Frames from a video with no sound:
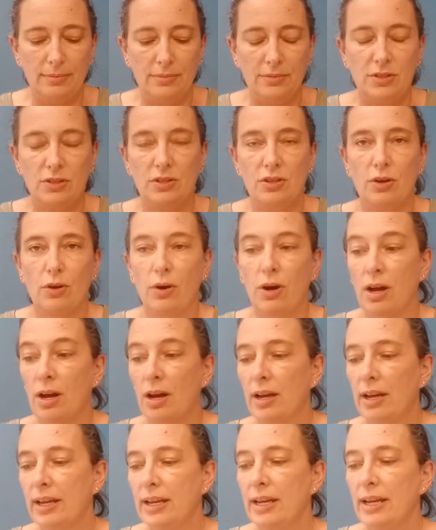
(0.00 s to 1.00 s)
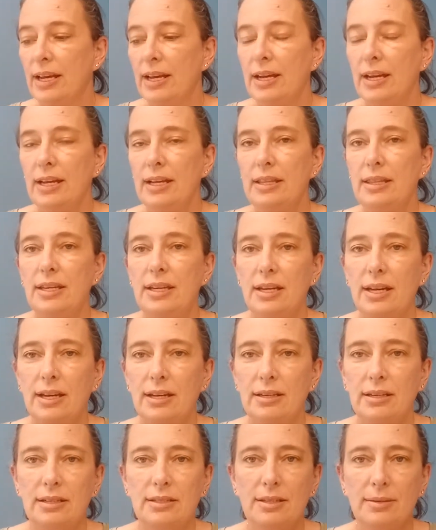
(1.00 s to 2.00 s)
So in the
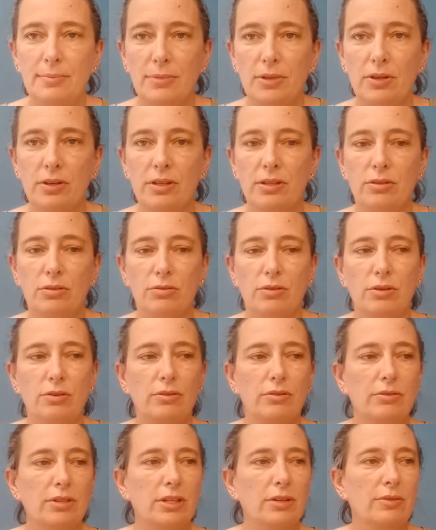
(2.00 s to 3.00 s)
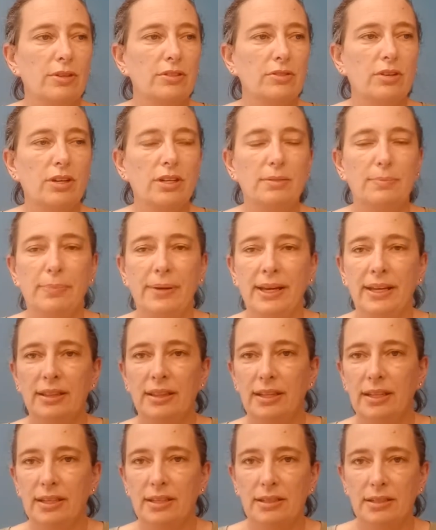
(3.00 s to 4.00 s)
end, as I'm looking through, you know, I tried pen
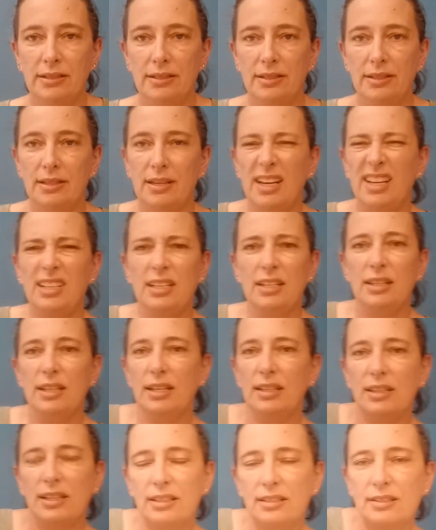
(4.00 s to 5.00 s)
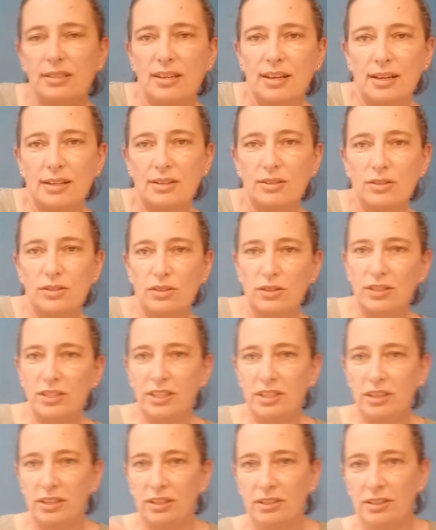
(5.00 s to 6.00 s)
lids and anything that's kind of
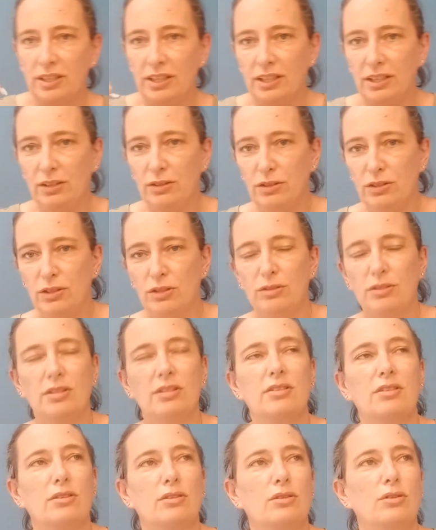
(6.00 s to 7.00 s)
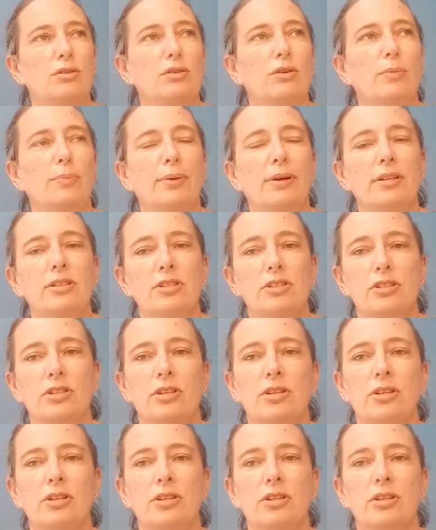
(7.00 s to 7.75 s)
circular that you could use as a pseudo punch.